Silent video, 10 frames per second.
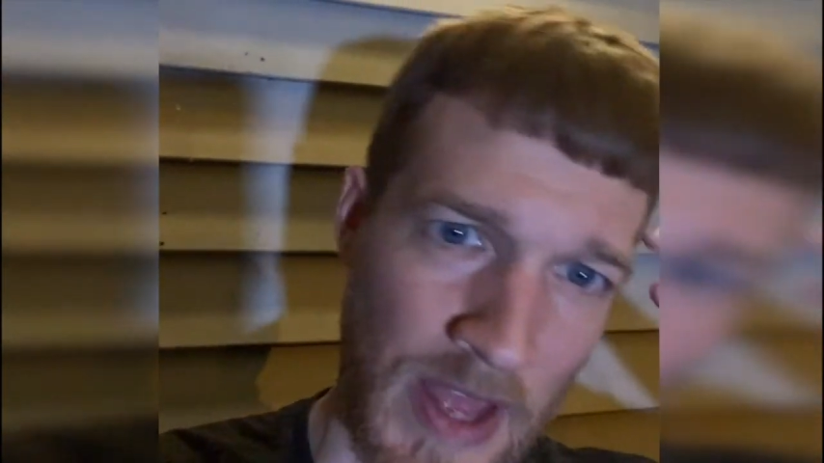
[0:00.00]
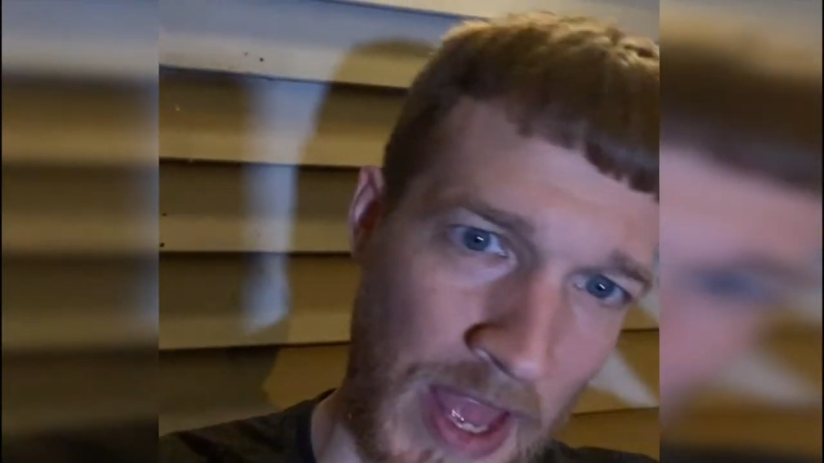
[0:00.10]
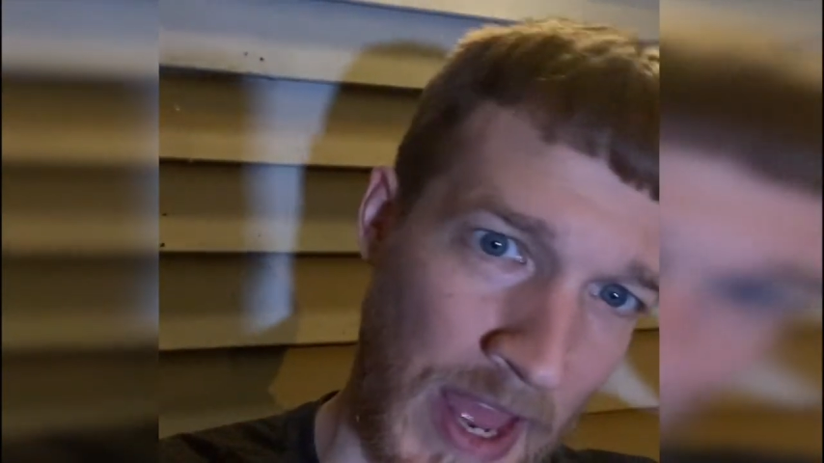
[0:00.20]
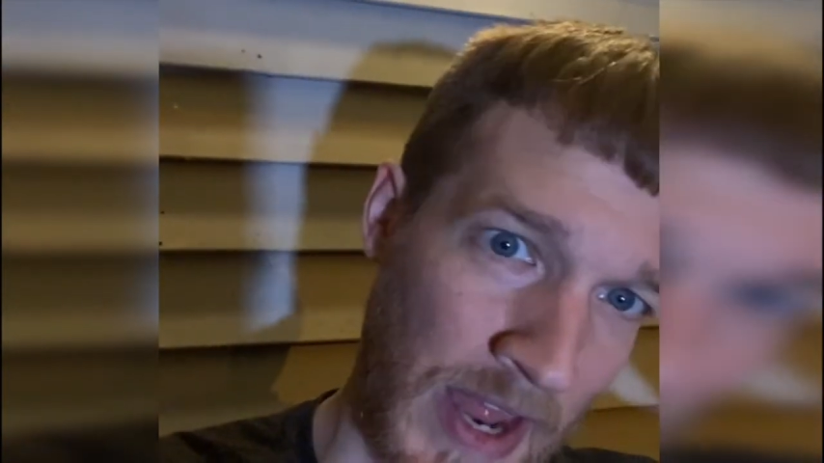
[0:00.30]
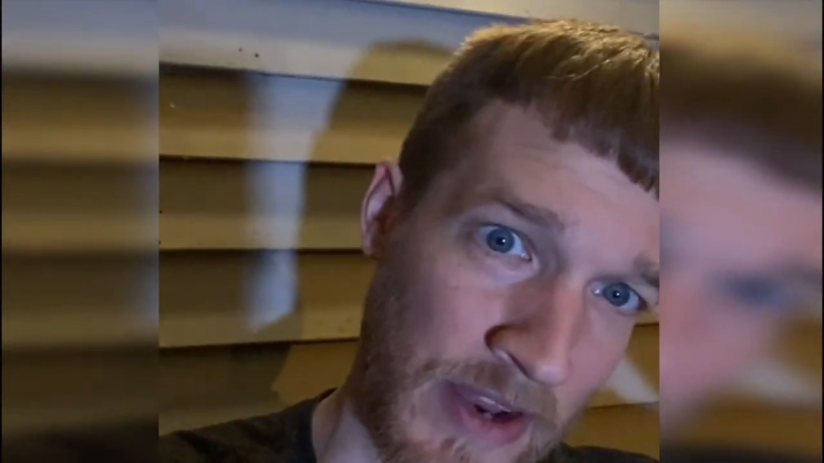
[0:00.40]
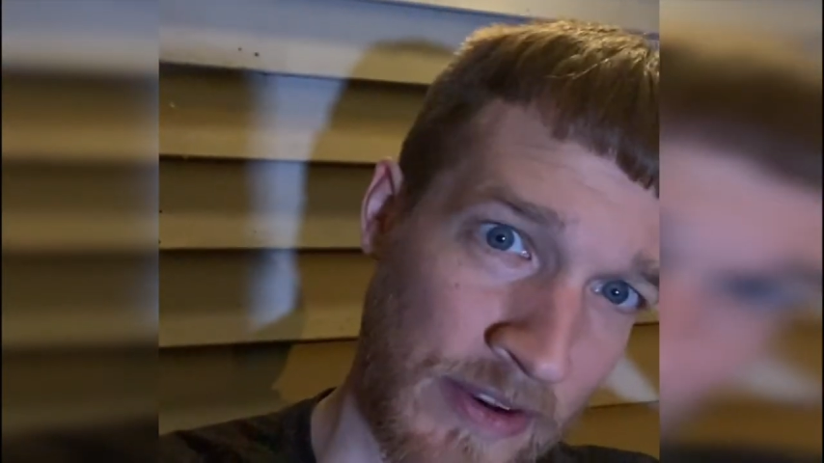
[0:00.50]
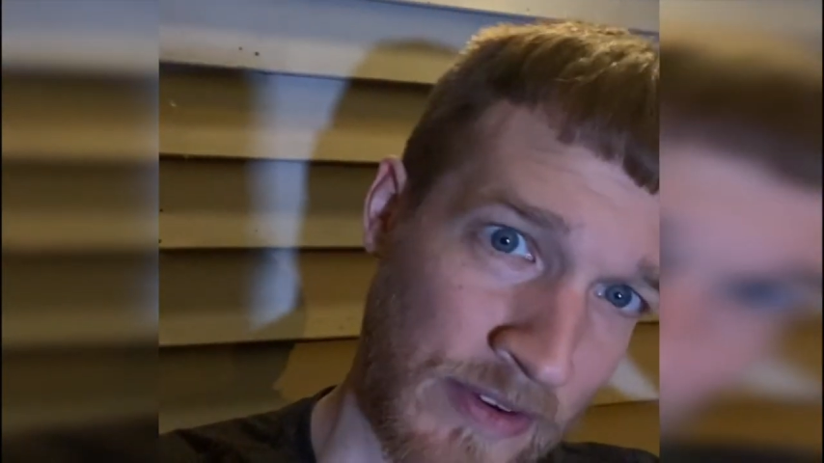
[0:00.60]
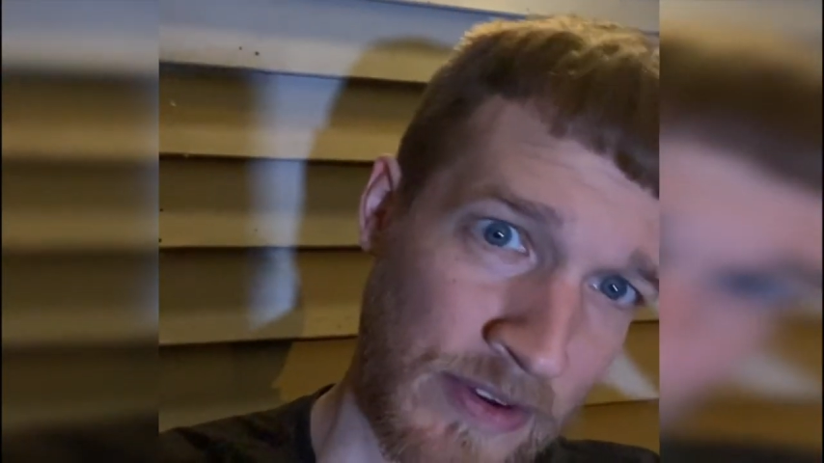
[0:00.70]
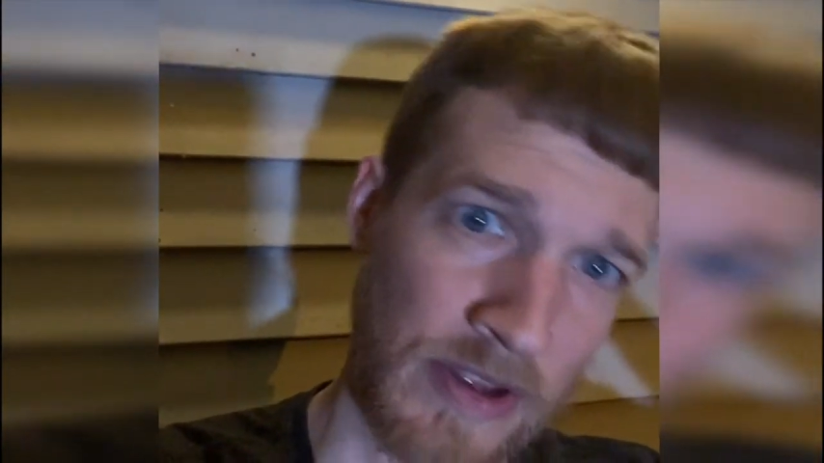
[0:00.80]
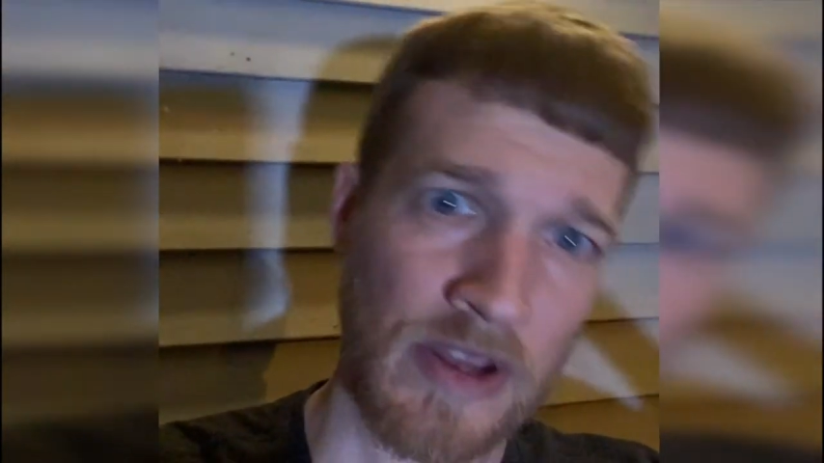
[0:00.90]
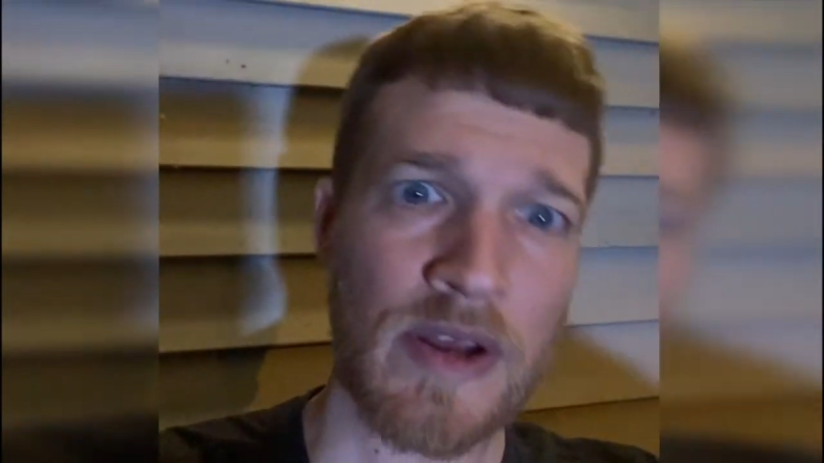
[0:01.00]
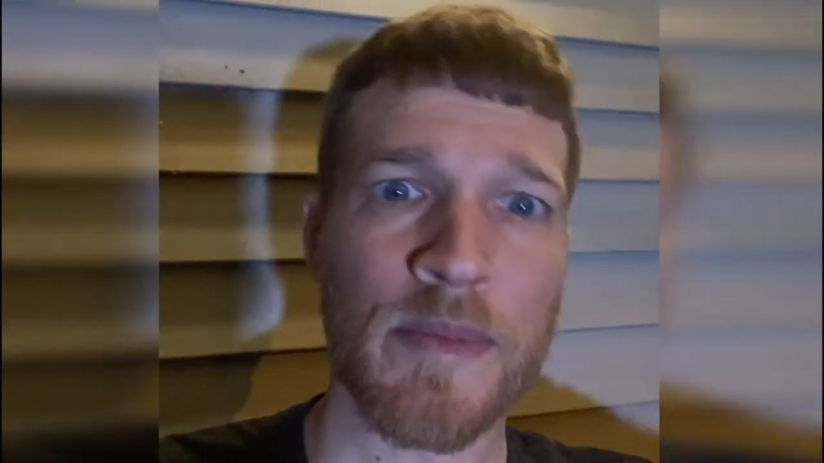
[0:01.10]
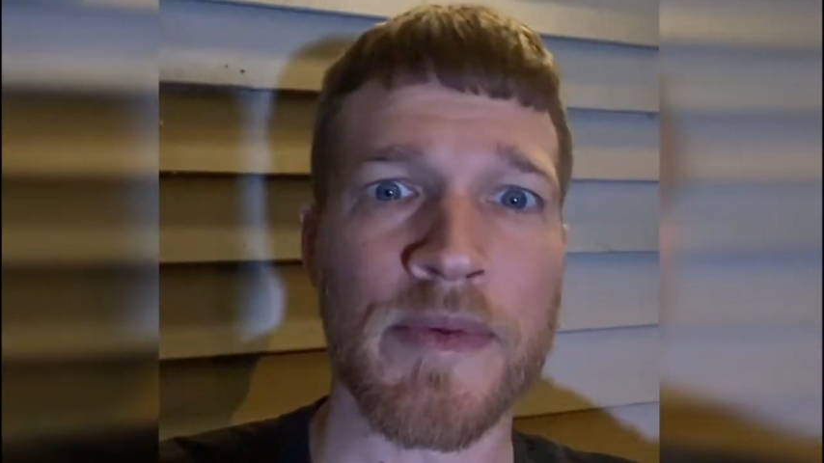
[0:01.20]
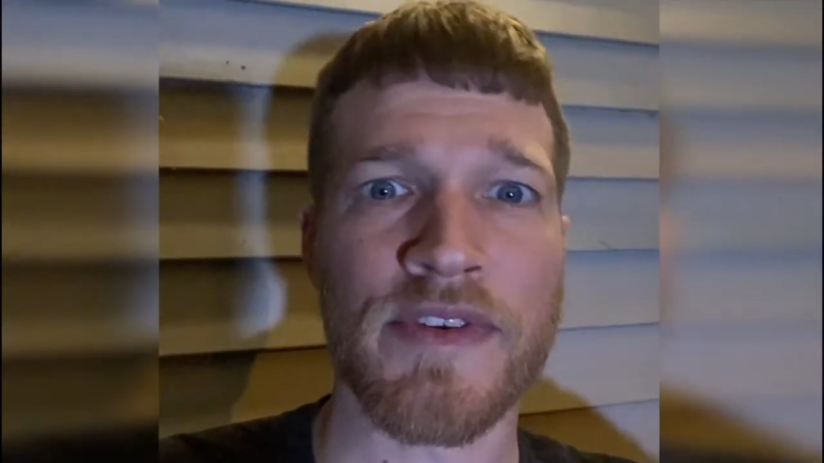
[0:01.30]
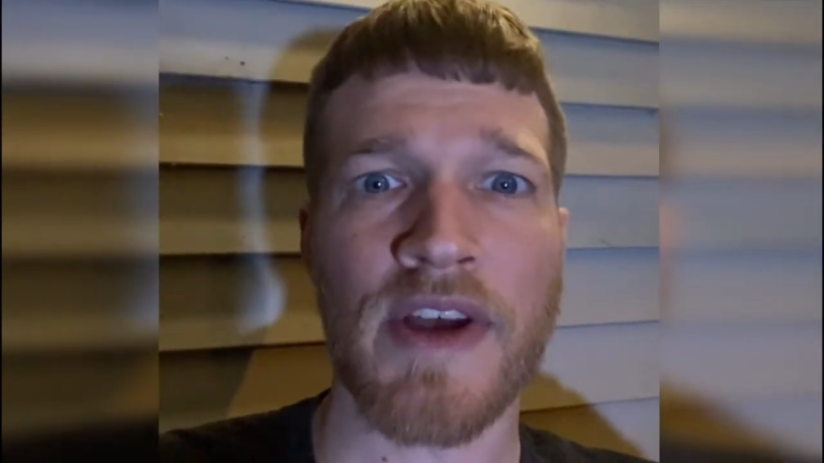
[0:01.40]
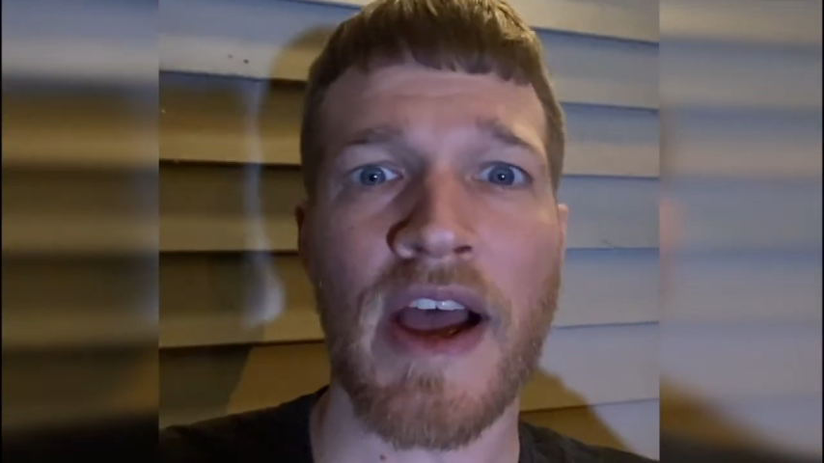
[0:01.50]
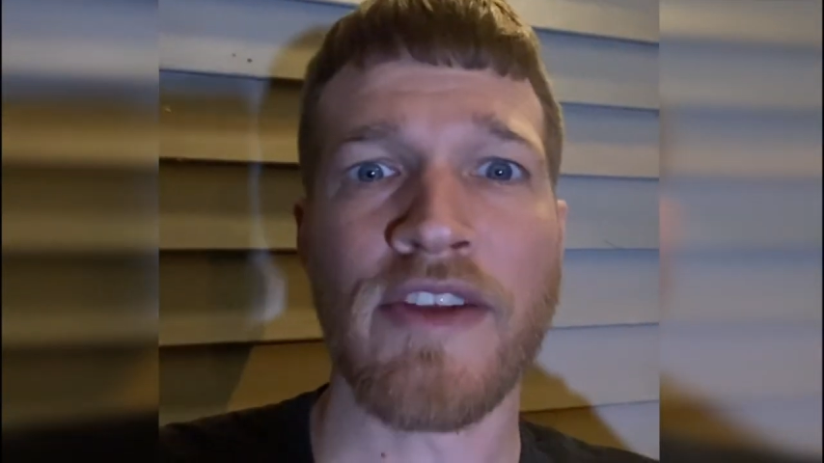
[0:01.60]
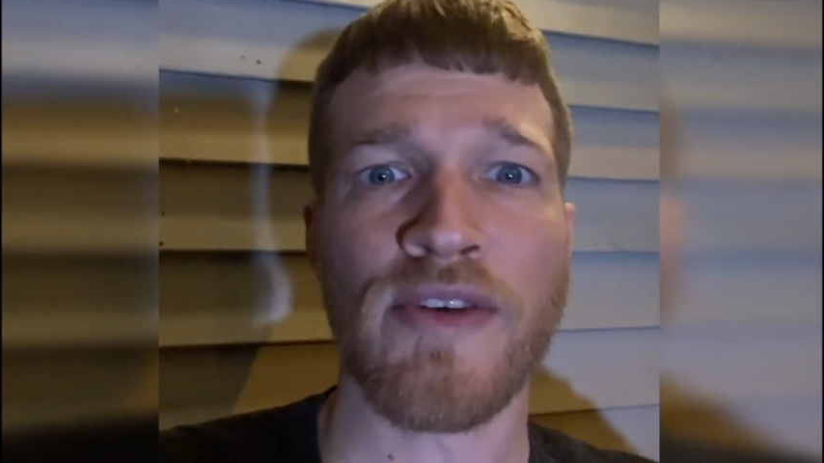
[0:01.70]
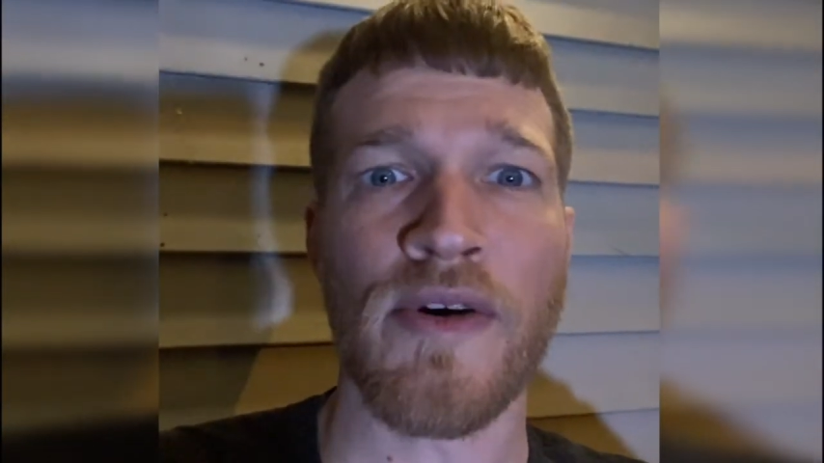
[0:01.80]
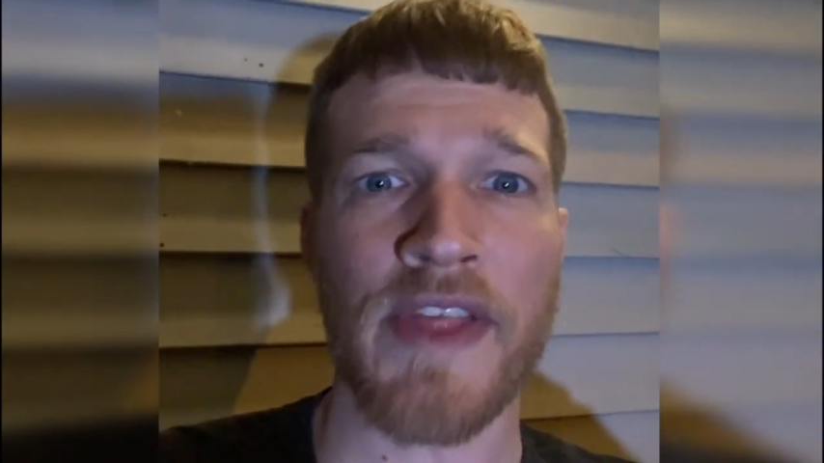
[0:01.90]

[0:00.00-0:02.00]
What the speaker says: And besides all